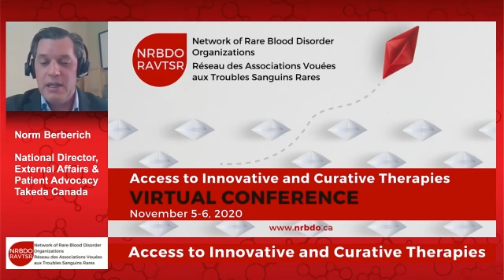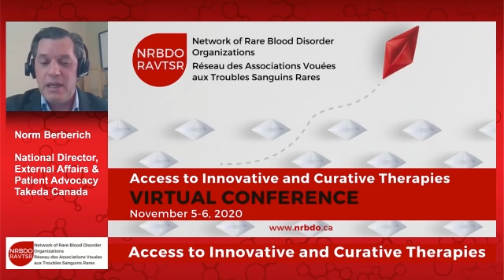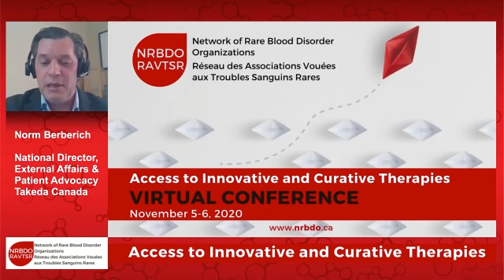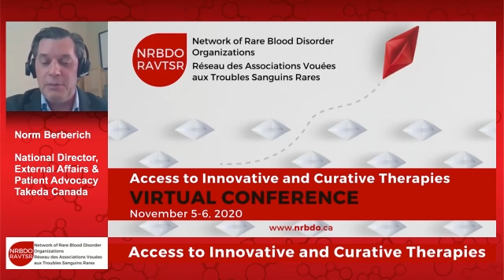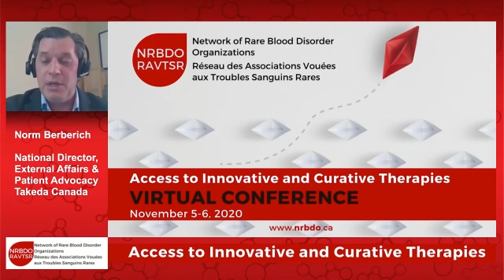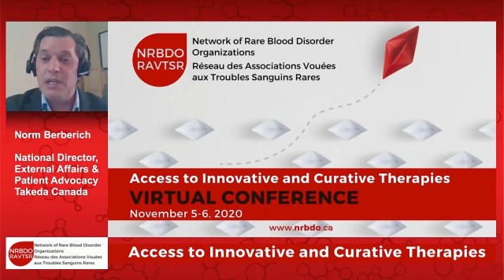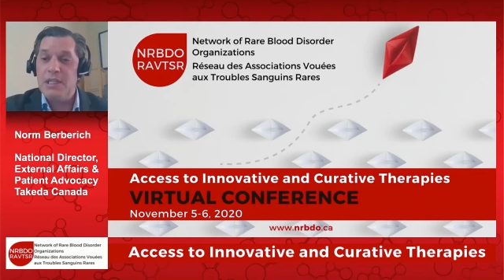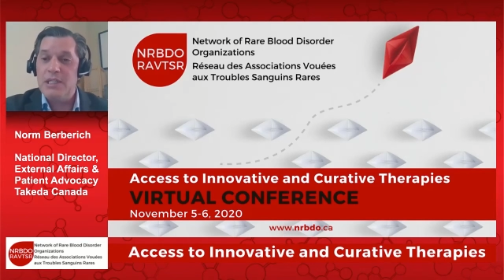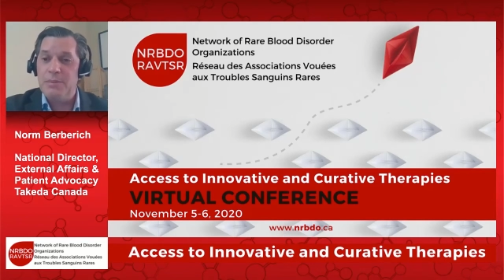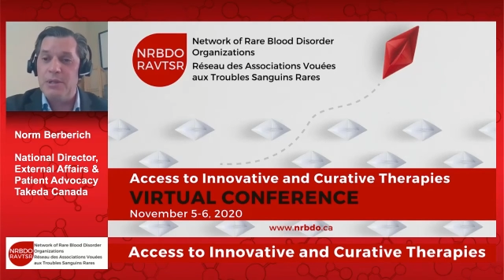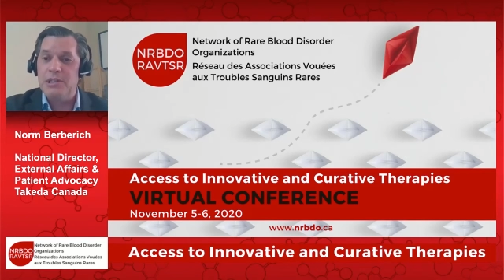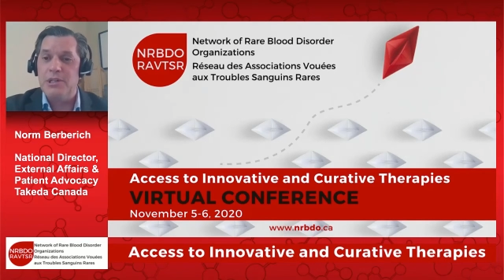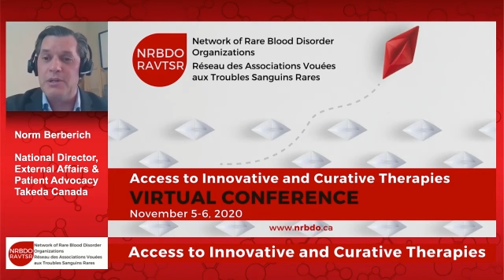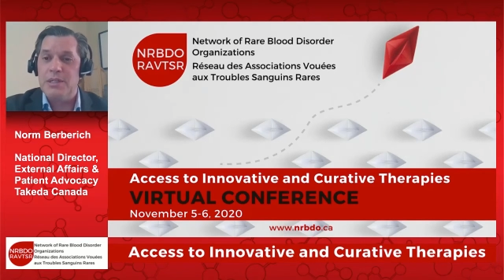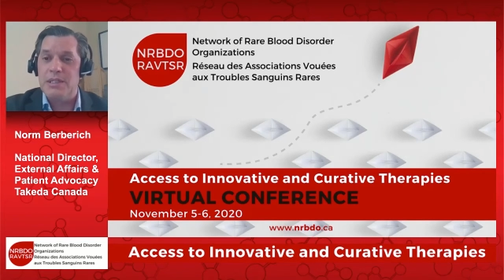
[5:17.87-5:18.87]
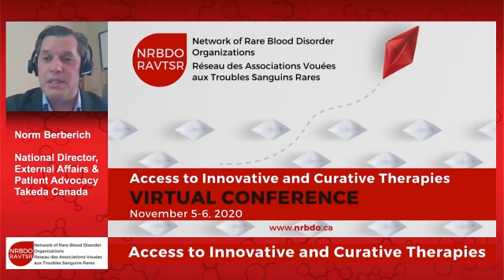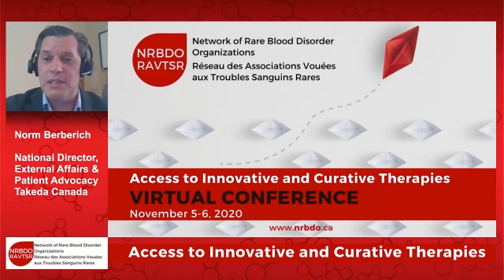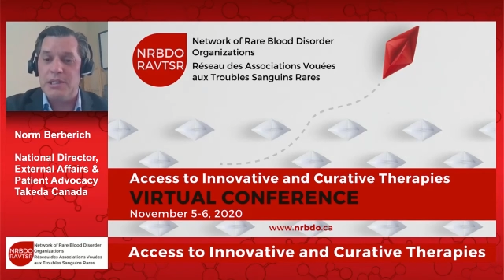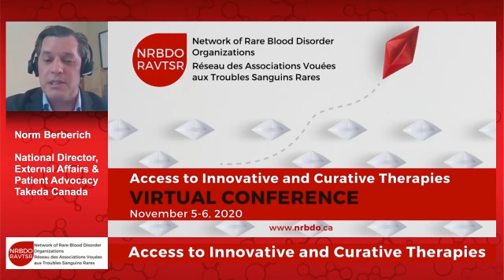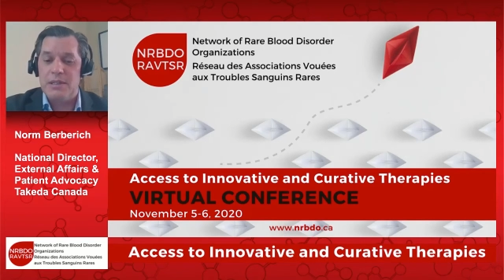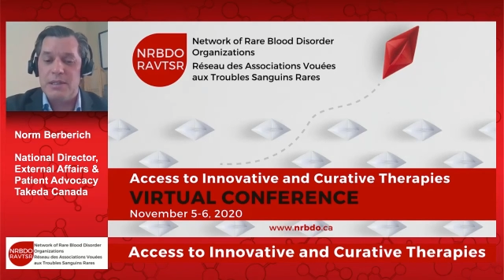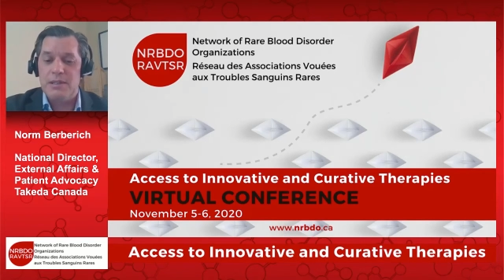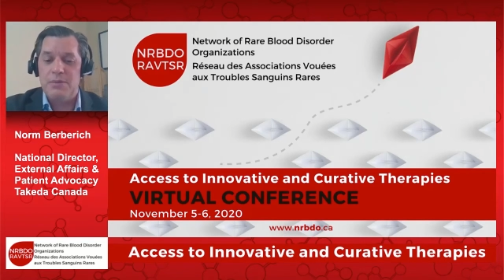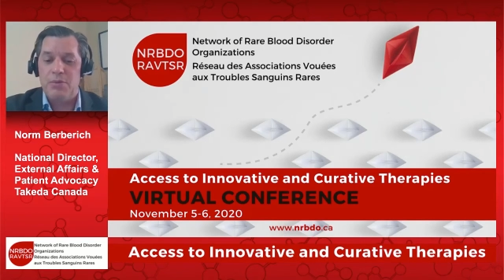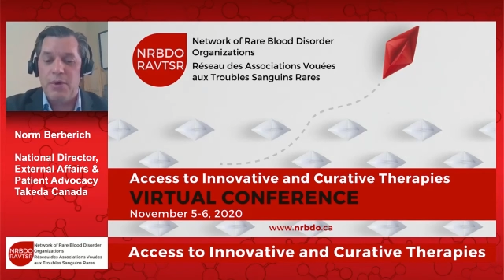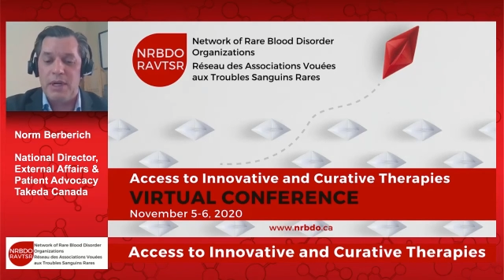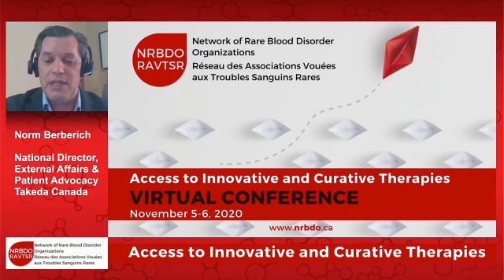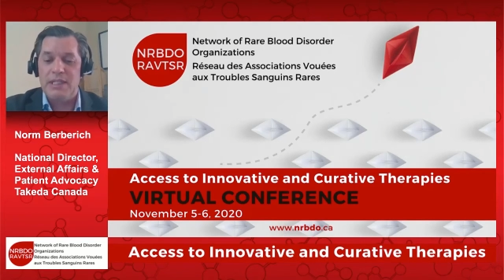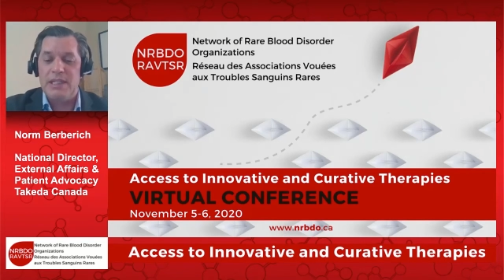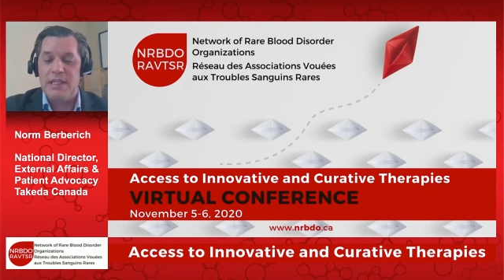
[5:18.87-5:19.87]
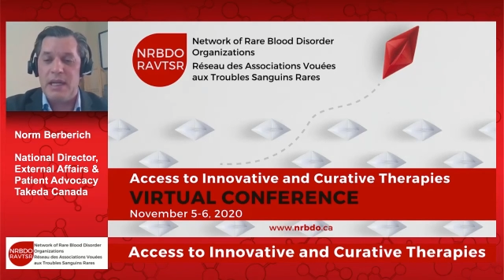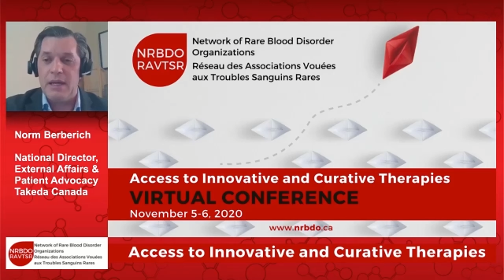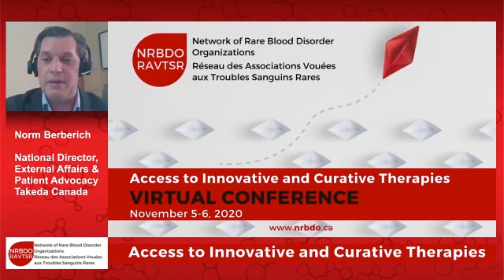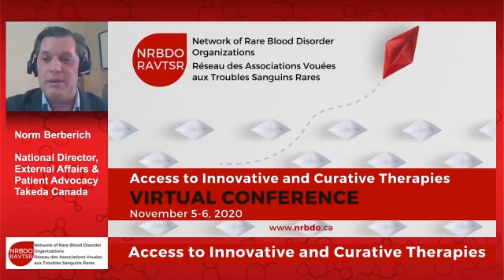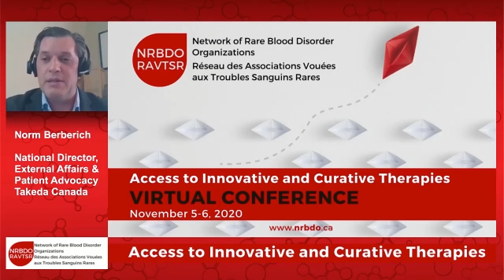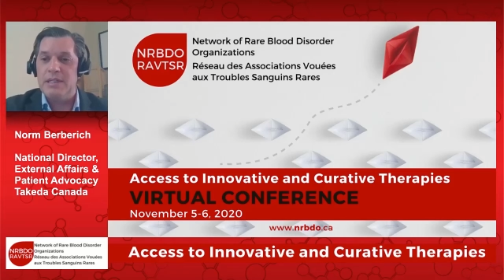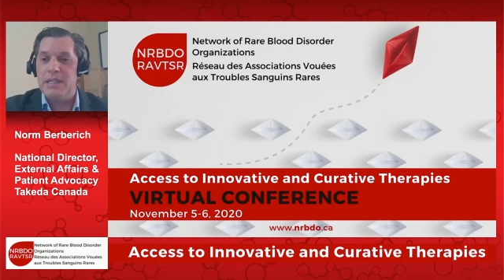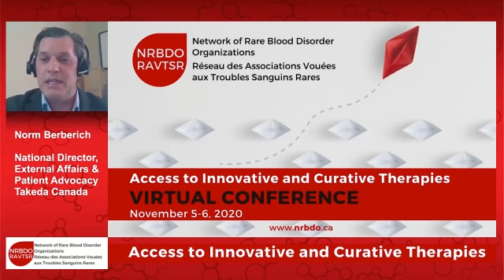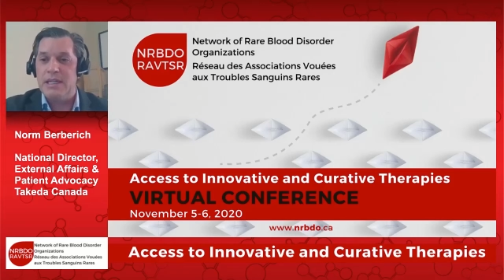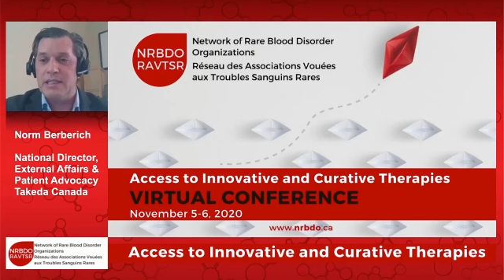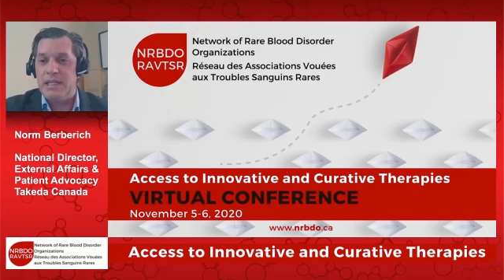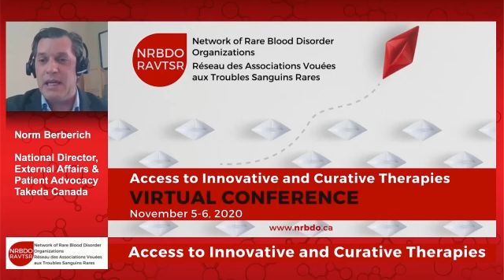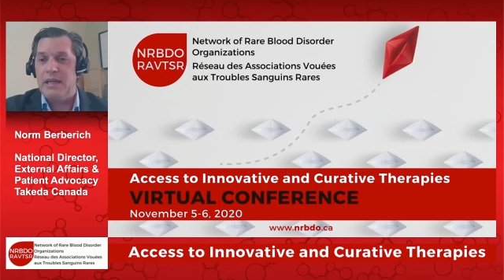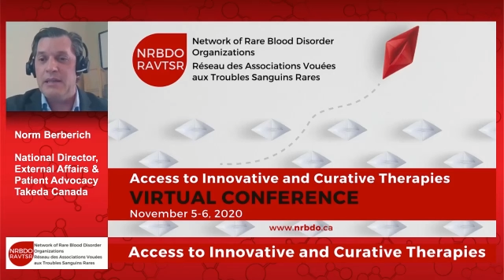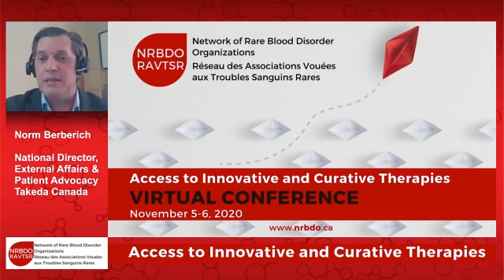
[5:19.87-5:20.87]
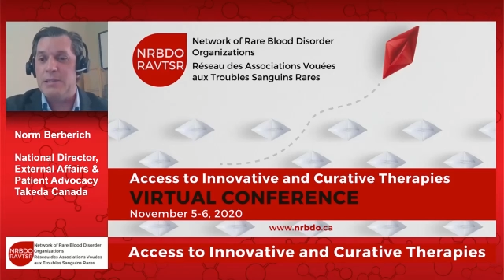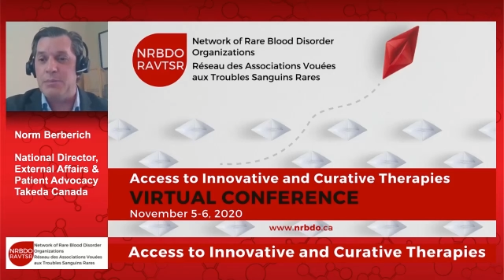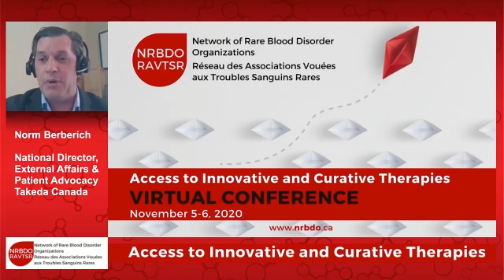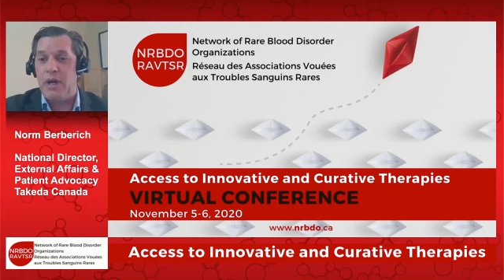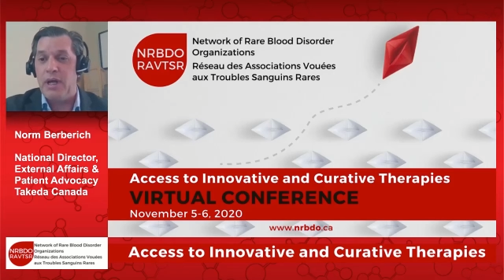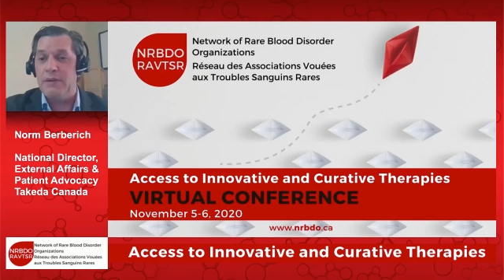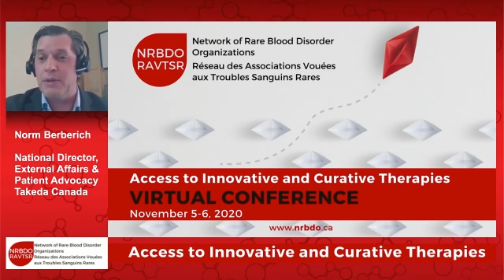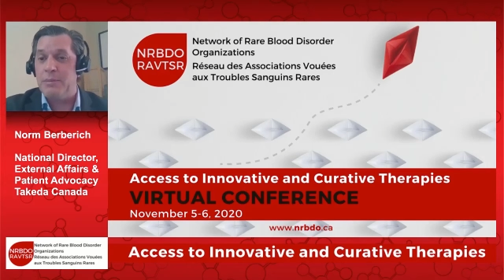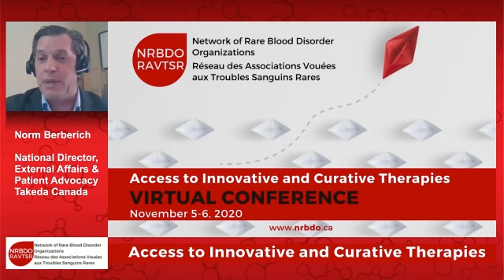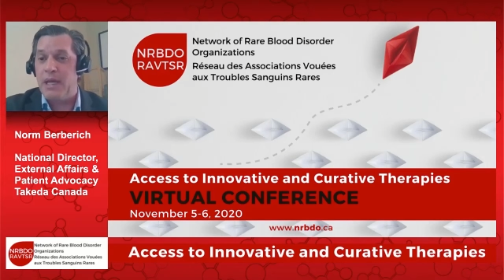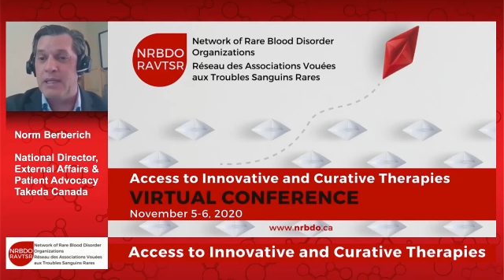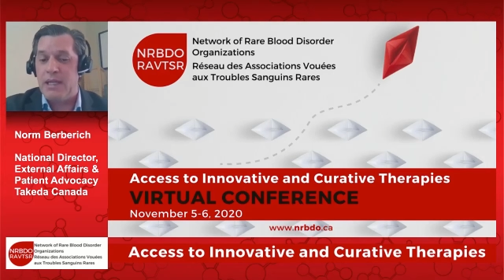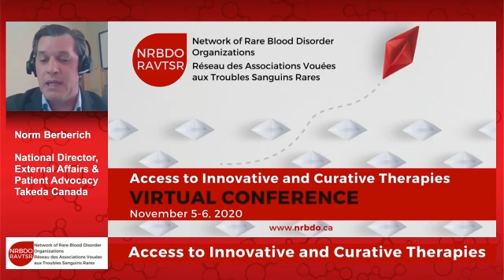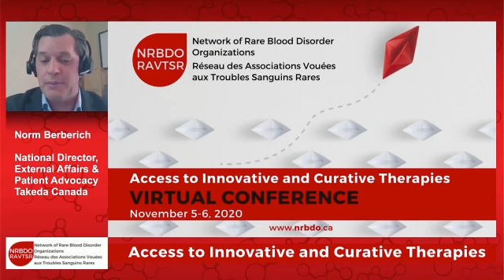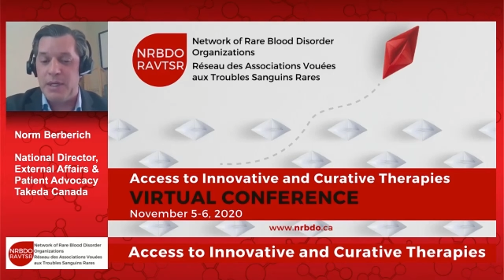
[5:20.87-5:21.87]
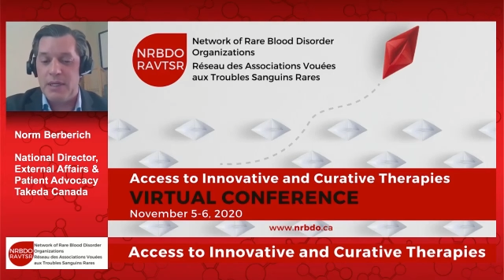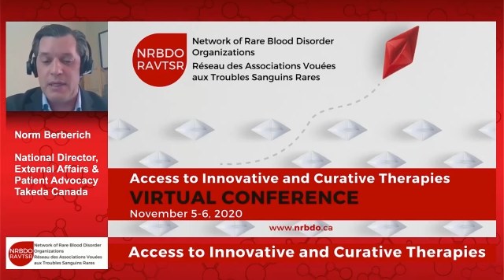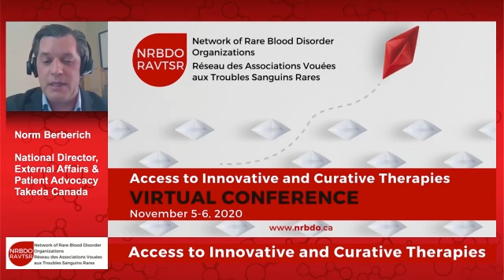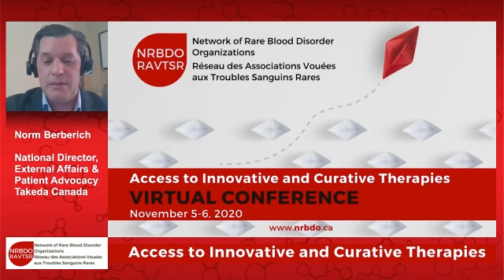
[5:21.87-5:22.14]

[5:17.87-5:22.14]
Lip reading: and municipal jurisdictions working together to contain the spread of the pandemic,